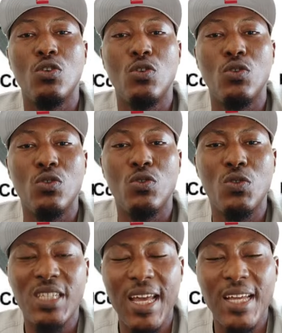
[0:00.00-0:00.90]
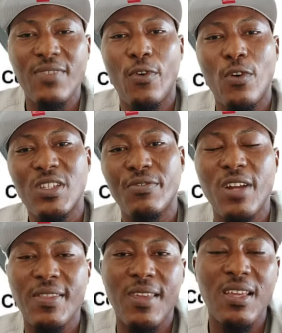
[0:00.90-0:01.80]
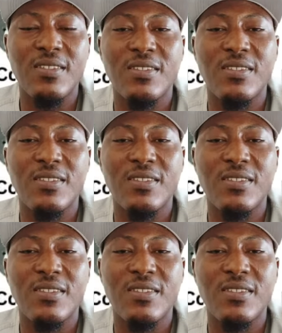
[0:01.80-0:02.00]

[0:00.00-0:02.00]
you check for different things.